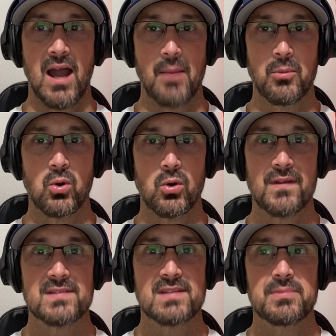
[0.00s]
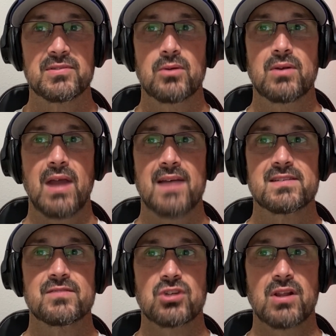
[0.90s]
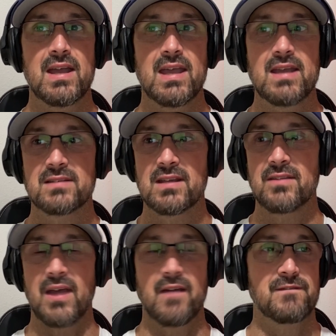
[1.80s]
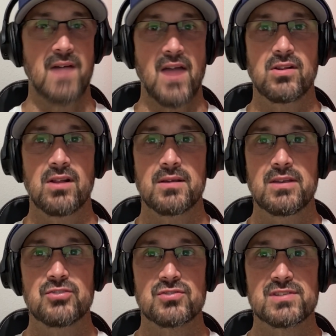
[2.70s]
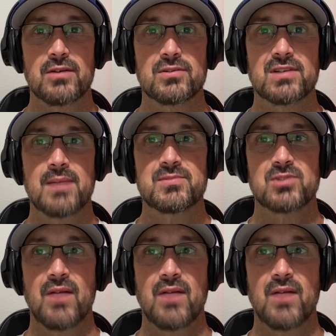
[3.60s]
I'm recording this episode as of July 18th at 5 o'clock Eastern Standard Time.